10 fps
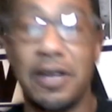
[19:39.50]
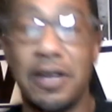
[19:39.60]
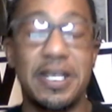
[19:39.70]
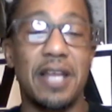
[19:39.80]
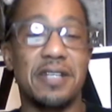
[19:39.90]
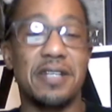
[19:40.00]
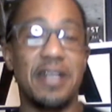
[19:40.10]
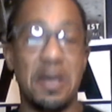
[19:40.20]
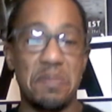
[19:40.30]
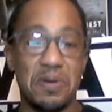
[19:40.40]
to tell us the
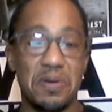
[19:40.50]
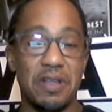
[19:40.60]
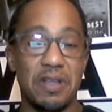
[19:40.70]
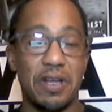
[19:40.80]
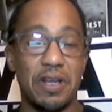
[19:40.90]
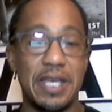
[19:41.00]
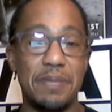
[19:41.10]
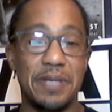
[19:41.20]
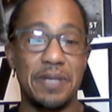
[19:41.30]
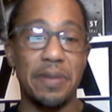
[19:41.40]
numbers. They're going to keep
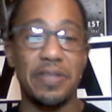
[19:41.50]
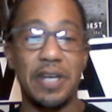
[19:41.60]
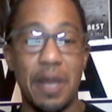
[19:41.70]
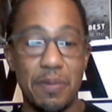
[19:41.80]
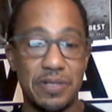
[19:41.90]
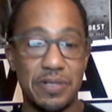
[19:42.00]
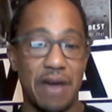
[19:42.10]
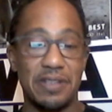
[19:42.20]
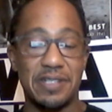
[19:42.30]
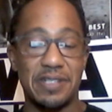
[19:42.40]
dumbing the numbers down and
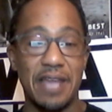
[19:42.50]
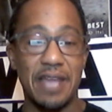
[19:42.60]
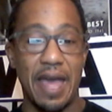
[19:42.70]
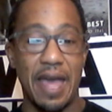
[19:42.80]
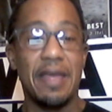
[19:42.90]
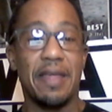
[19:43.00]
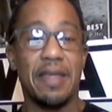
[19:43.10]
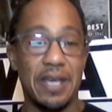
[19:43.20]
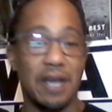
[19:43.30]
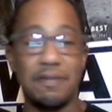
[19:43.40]
saying that the
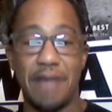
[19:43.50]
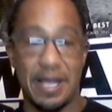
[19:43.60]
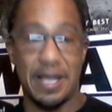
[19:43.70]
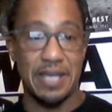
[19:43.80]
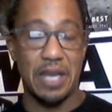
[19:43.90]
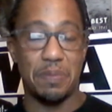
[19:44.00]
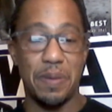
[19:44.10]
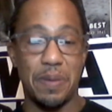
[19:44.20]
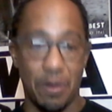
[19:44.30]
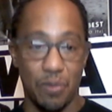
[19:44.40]
unvaccinated
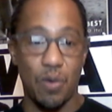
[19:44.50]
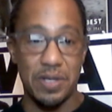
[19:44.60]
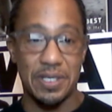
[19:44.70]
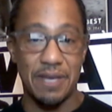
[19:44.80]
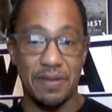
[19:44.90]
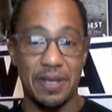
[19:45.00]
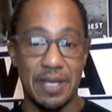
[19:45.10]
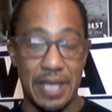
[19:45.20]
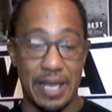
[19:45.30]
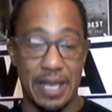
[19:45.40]
people are the ones getting
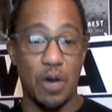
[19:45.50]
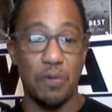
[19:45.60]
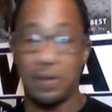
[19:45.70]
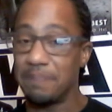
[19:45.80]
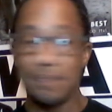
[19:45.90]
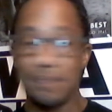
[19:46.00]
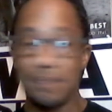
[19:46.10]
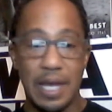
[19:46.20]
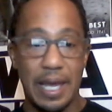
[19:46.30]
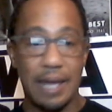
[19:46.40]
COVID.
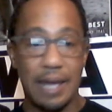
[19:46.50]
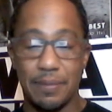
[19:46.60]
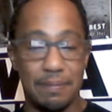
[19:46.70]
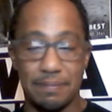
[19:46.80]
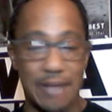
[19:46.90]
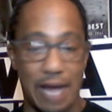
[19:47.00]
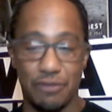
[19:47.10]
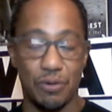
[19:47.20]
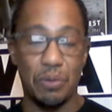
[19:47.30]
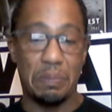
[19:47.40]
Not
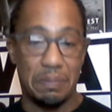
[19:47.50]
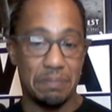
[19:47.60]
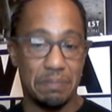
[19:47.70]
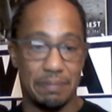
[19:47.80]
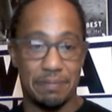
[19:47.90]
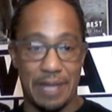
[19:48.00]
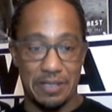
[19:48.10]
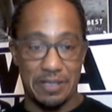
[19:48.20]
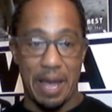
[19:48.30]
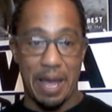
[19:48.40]
true. That's
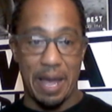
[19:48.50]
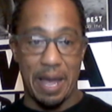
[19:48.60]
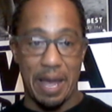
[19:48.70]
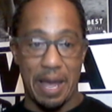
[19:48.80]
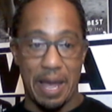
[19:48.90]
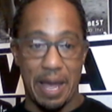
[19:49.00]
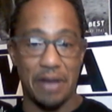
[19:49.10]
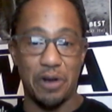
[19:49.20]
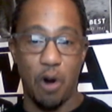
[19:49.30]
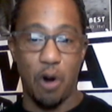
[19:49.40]
my
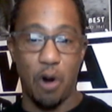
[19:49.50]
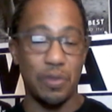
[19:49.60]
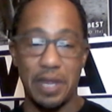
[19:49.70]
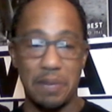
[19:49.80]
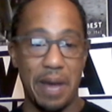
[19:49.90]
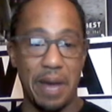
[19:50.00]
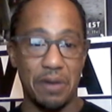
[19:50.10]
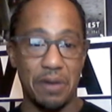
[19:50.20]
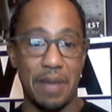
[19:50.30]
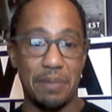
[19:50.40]
opinion. I'm not going to argue with
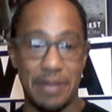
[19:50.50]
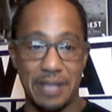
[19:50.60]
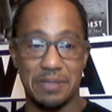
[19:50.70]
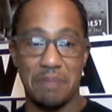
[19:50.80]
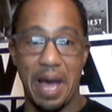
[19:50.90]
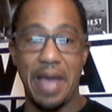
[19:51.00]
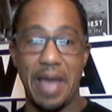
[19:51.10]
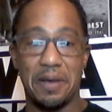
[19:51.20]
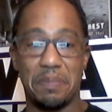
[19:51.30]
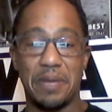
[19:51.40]
anybody on that, but that's
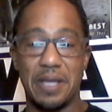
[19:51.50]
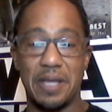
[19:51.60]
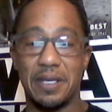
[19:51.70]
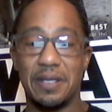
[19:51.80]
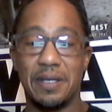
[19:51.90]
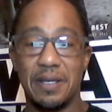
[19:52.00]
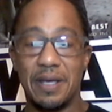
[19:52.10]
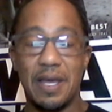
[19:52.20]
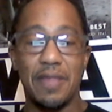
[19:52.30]
my opinion.